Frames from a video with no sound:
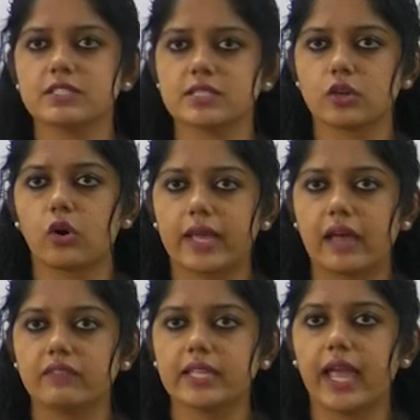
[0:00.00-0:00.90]
which is not
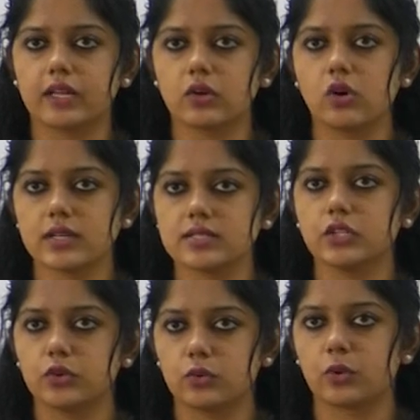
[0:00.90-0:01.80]
having the headquarters
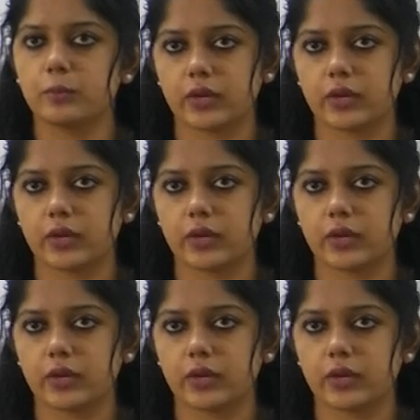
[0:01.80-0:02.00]
in Europe.